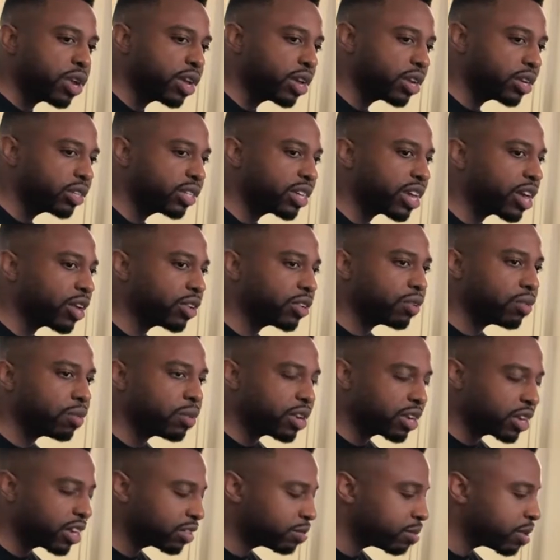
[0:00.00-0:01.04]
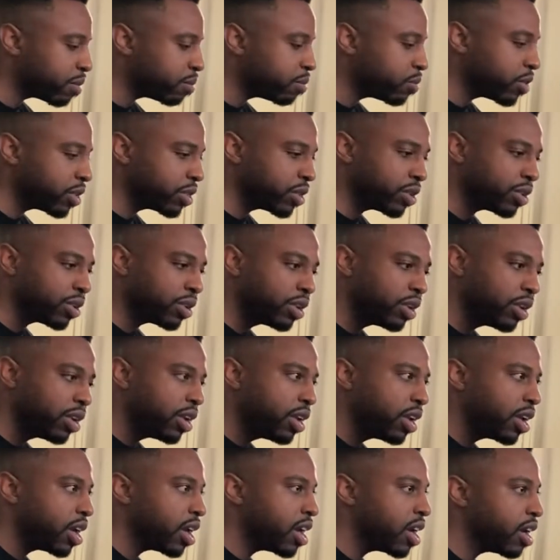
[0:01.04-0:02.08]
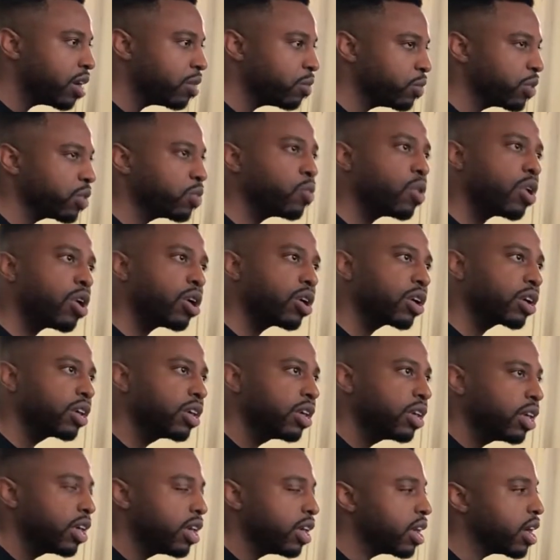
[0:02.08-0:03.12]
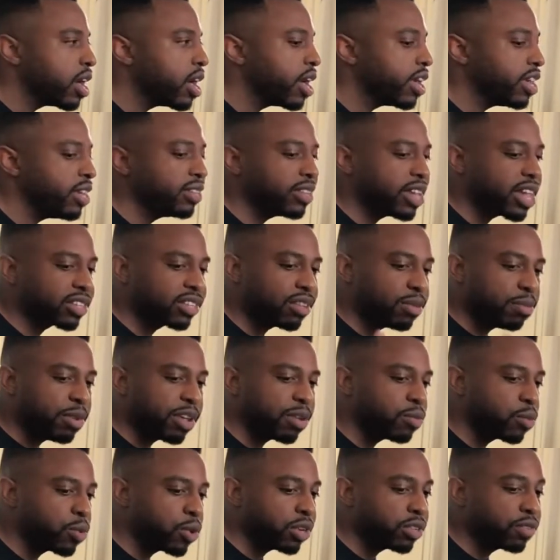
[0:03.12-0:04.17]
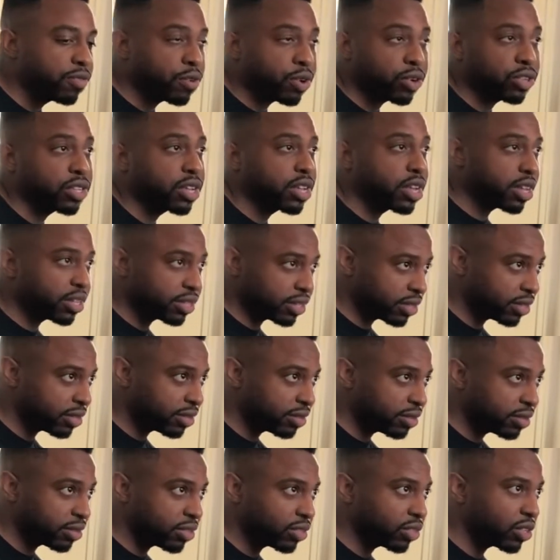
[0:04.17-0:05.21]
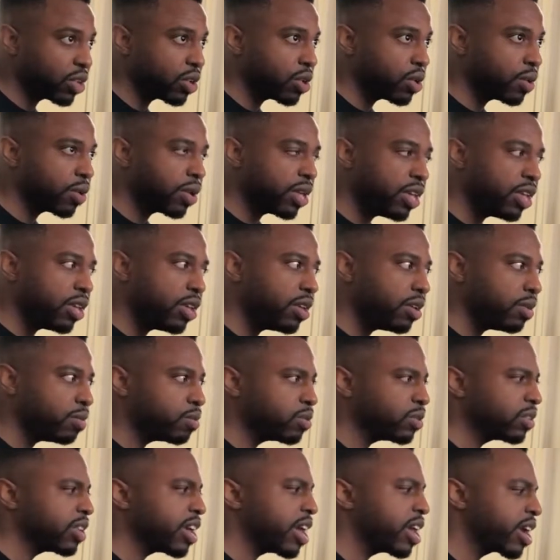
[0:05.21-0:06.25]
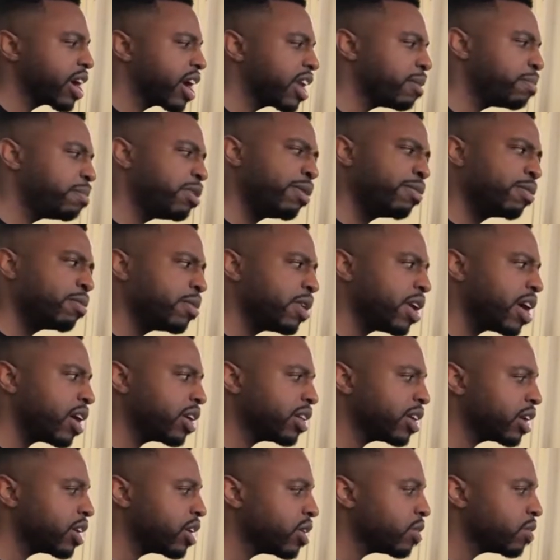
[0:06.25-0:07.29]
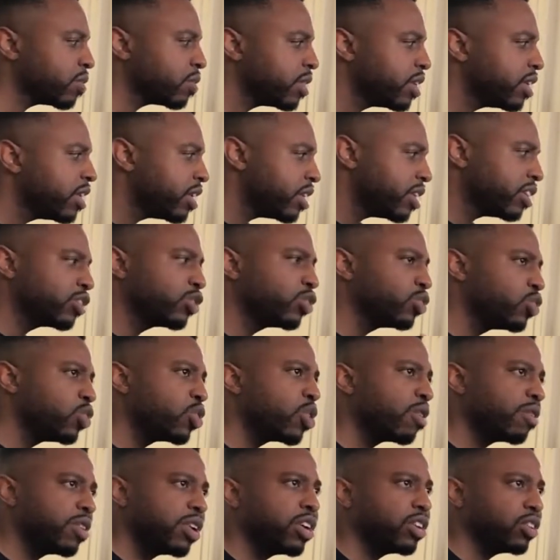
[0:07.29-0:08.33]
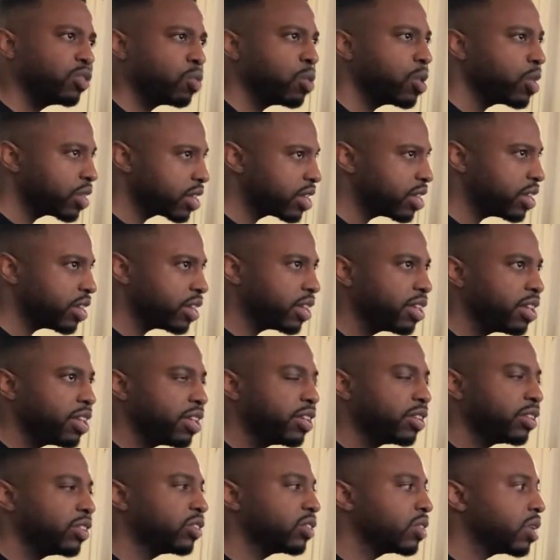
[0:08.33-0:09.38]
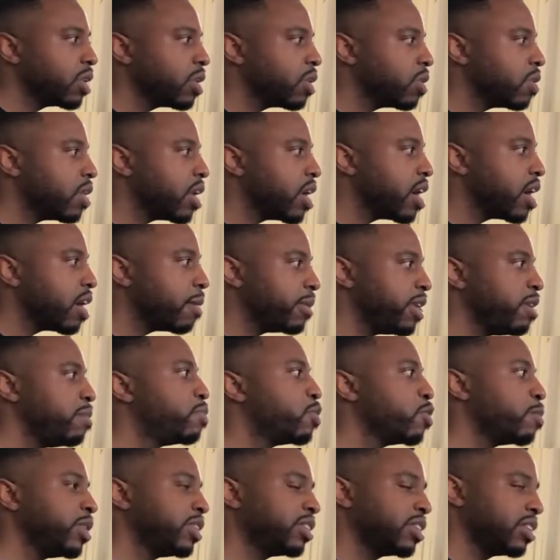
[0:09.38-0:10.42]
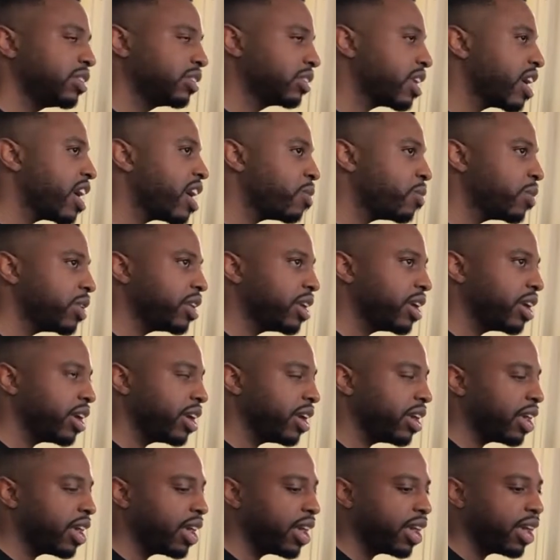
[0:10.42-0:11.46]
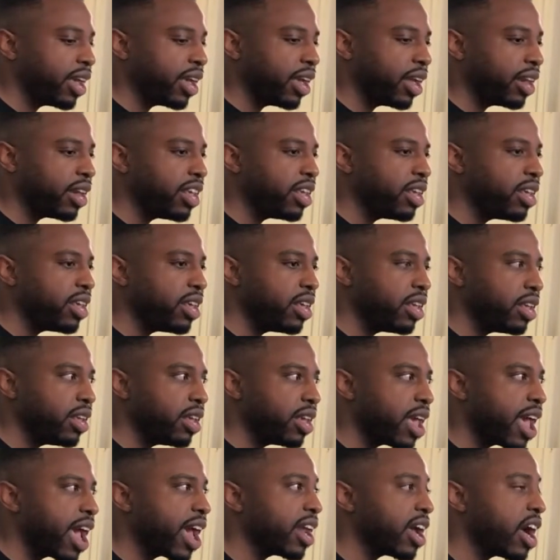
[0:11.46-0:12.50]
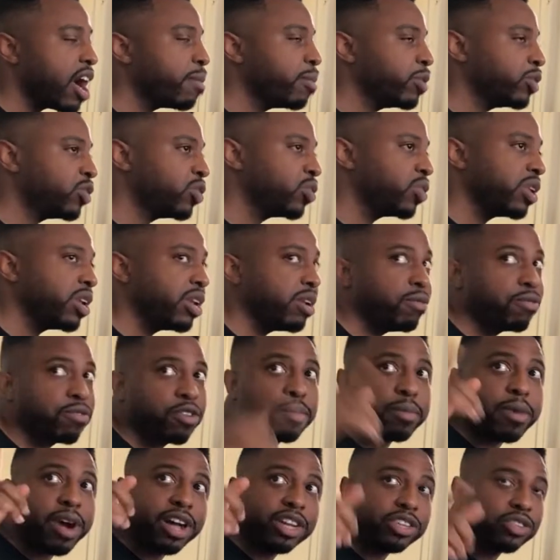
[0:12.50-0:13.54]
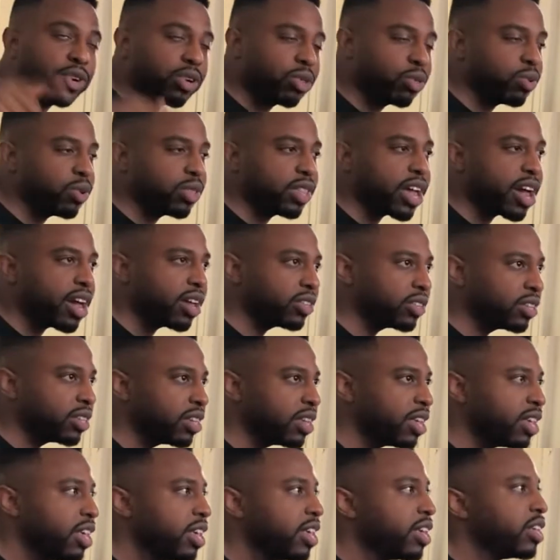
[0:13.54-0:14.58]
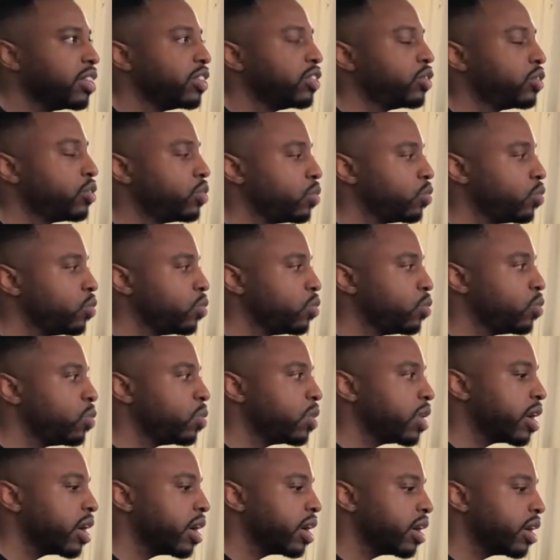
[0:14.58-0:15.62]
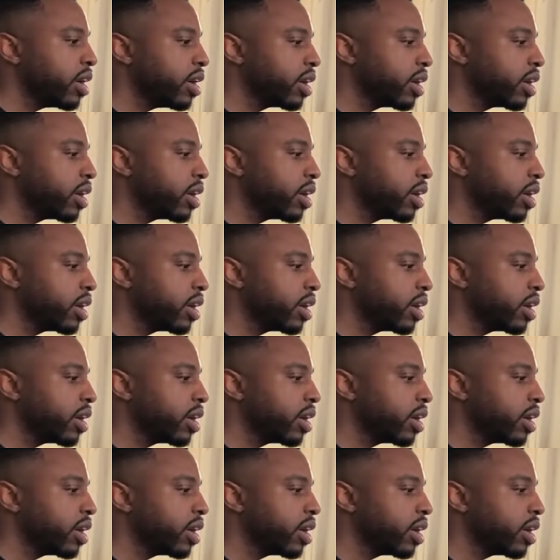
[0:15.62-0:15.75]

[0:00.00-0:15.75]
Rick, shout out to Rick, that's my brother, Rick Walk, he's actually Big Boy's first cousin. So he was like kind of peeping me out, like, yo, this little dude over here is working. So he pulled me to the side one day and he had an opportunity from Andre 3000 to